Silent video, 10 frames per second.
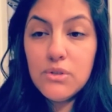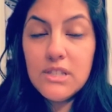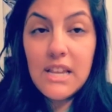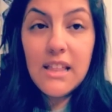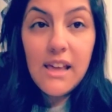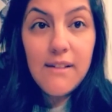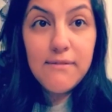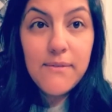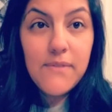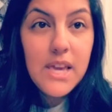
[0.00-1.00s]
State Line
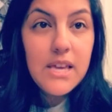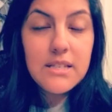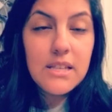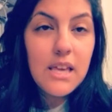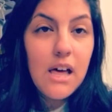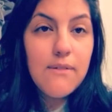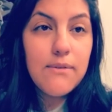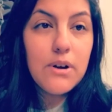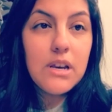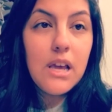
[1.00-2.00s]
from Vegas in
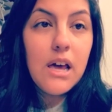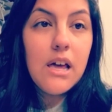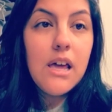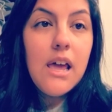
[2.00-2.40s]
California.